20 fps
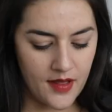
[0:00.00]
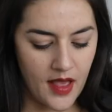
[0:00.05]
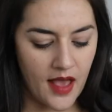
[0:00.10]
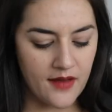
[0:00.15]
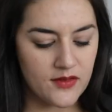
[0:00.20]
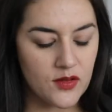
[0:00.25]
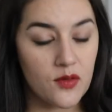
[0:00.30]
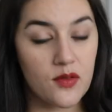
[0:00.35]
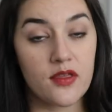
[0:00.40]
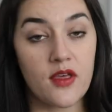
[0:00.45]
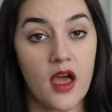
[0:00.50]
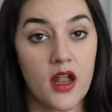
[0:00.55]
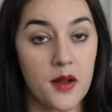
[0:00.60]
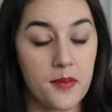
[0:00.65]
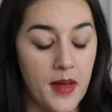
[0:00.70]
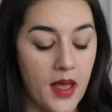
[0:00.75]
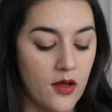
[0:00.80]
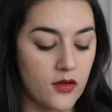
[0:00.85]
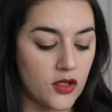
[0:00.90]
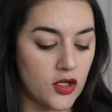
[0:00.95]
Have you thought
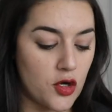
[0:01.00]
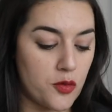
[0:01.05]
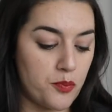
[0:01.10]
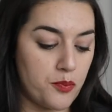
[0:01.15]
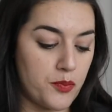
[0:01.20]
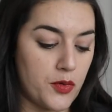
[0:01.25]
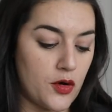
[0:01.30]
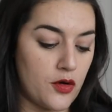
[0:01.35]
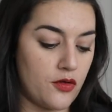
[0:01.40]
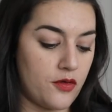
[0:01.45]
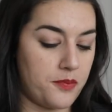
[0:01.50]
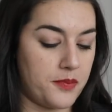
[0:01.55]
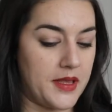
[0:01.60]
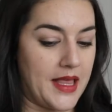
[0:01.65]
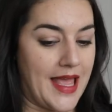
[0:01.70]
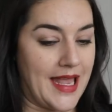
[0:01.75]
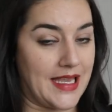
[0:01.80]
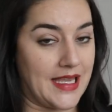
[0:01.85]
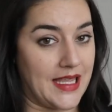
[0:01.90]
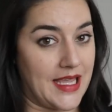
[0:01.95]
about your birth
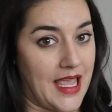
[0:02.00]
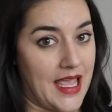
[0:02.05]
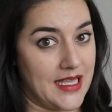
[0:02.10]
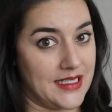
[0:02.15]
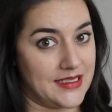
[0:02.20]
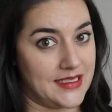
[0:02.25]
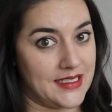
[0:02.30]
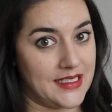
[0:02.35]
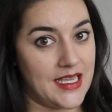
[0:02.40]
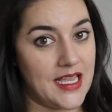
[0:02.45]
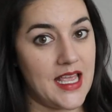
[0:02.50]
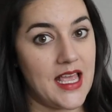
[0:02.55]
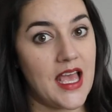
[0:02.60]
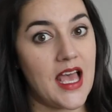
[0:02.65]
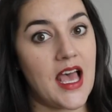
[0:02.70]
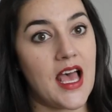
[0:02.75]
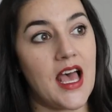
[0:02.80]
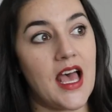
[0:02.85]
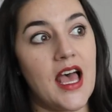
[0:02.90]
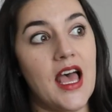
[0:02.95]
plan yet?
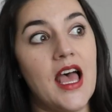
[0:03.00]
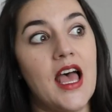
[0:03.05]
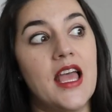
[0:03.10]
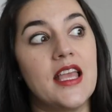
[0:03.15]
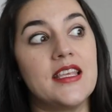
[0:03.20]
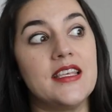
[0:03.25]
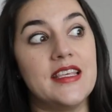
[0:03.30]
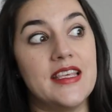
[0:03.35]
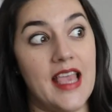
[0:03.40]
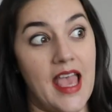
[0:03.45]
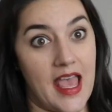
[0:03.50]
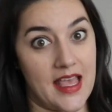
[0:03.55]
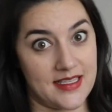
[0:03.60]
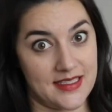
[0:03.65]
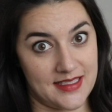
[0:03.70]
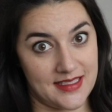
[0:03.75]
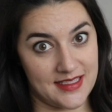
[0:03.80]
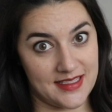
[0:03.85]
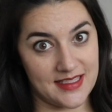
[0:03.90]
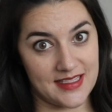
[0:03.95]

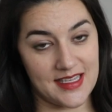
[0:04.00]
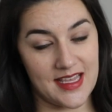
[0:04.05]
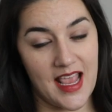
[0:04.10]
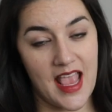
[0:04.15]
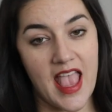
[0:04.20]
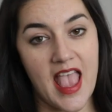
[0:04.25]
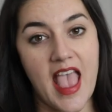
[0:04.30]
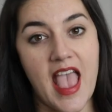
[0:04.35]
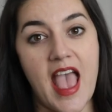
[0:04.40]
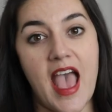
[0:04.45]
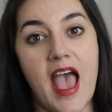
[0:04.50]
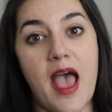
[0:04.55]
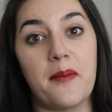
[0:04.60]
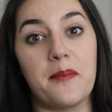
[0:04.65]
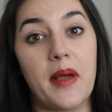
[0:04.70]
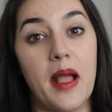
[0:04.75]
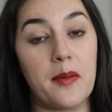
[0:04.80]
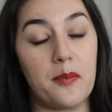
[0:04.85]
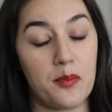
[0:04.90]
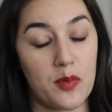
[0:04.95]
Yes,
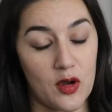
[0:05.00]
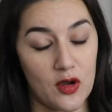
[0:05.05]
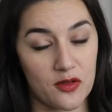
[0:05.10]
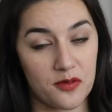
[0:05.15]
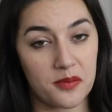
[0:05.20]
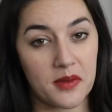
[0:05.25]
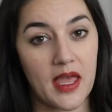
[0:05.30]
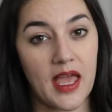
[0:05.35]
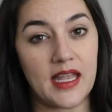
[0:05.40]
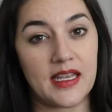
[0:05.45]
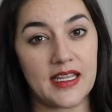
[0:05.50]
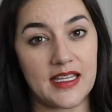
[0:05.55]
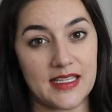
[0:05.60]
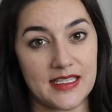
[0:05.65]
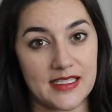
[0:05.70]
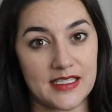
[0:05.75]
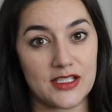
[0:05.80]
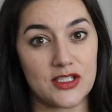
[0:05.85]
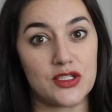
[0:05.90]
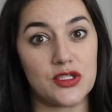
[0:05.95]
and my birth plan
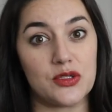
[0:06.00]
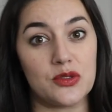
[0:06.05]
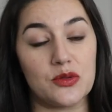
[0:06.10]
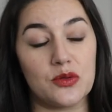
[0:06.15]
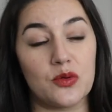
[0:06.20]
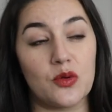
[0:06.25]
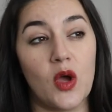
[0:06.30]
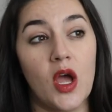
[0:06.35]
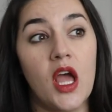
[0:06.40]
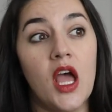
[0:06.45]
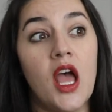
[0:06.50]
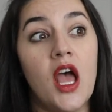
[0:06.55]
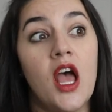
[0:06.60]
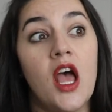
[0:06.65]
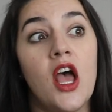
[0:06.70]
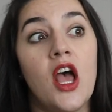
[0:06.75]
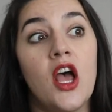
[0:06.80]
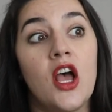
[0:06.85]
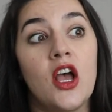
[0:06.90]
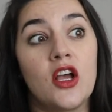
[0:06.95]
is to
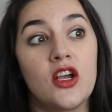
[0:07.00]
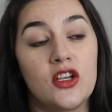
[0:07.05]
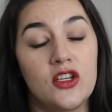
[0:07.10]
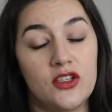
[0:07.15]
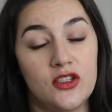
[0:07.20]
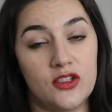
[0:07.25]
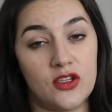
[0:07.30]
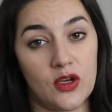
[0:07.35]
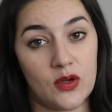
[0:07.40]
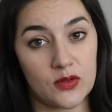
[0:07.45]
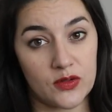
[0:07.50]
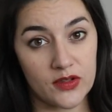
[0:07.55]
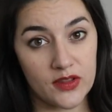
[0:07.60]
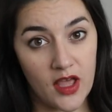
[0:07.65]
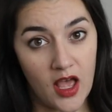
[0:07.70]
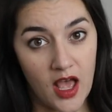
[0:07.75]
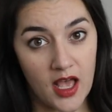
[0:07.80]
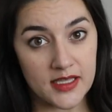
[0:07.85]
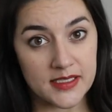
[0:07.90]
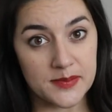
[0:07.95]
go to
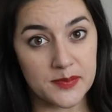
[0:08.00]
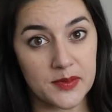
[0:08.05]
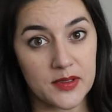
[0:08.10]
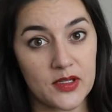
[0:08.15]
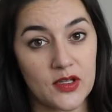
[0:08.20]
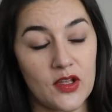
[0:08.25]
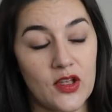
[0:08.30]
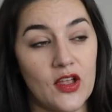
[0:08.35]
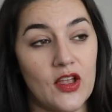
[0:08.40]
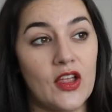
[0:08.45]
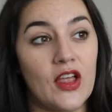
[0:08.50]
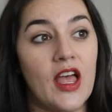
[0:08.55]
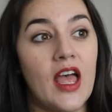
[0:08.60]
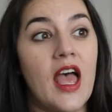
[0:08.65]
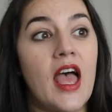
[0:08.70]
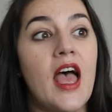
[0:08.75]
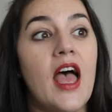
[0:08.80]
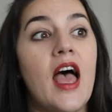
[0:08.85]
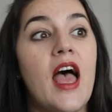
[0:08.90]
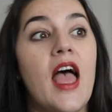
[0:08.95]
the hospital
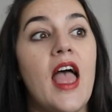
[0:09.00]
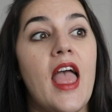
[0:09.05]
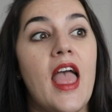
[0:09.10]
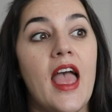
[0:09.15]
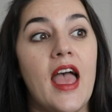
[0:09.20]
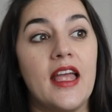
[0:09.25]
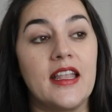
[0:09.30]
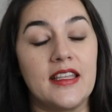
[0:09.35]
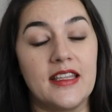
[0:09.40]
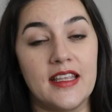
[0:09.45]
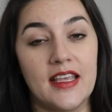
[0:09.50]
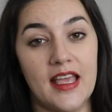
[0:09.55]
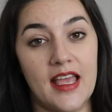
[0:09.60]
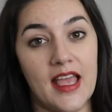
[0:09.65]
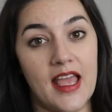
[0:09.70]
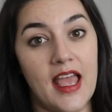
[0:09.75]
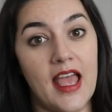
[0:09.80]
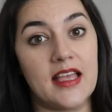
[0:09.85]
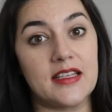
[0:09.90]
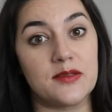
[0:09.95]
and
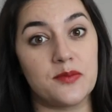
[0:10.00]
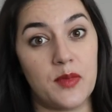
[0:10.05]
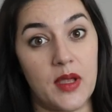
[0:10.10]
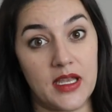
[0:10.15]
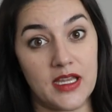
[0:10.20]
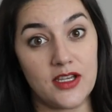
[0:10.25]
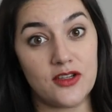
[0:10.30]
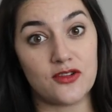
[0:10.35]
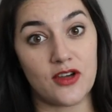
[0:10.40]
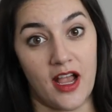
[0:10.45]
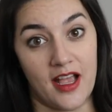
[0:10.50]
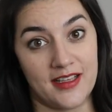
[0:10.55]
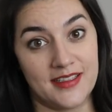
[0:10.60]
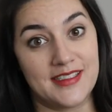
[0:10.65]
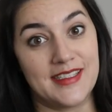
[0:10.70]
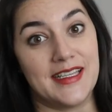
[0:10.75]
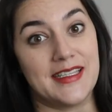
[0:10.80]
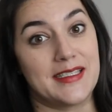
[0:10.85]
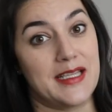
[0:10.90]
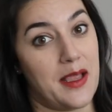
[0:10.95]
get as many
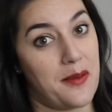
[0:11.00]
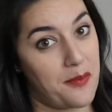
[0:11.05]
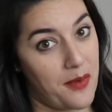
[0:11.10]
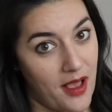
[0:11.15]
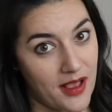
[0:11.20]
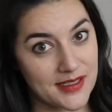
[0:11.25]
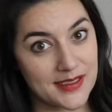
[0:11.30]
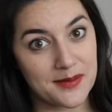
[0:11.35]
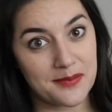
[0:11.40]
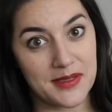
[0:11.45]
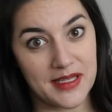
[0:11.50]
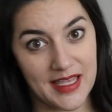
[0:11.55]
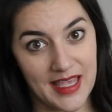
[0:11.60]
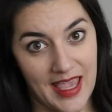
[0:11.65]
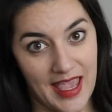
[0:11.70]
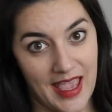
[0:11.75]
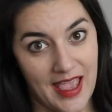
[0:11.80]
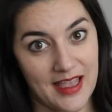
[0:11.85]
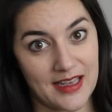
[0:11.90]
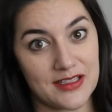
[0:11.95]
drugs as I possibly
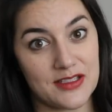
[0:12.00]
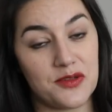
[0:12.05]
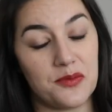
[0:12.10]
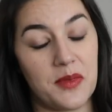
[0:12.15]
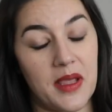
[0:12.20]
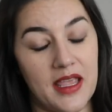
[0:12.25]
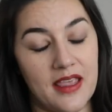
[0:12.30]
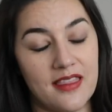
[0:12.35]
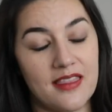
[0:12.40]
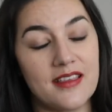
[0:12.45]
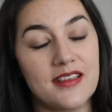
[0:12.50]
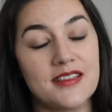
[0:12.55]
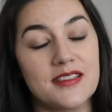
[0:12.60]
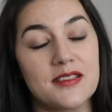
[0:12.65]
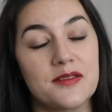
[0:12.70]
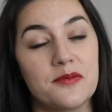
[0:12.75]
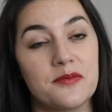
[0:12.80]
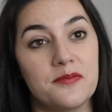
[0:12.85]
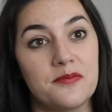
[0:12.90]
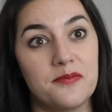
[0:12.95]
can to make
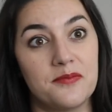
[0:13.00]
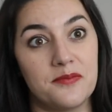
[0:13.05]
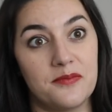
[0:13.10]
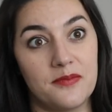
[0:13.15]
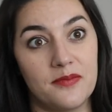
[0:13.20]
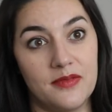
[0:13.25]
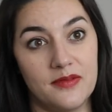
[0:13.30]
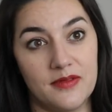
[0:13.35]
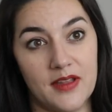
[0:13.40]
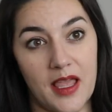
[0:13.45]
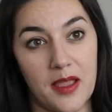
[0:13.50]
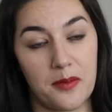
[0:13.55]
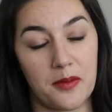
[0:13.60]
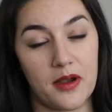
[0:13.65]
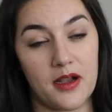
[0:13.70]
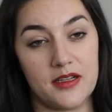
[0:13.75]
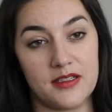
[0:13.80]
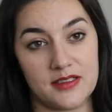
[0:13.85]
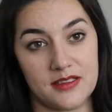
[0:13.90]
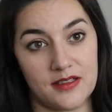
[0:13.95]
this
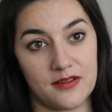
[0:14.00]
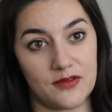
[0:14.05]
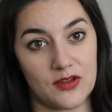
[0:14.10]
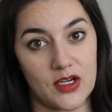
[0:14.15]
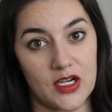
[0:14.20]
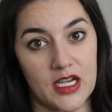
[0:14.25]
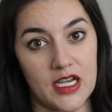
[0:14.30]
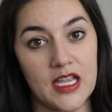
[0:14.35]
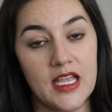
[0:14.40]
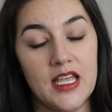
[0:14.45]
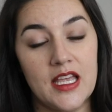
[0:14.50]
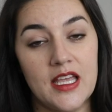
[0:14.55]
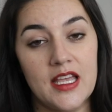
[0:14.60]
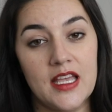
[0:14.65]
labor and delivery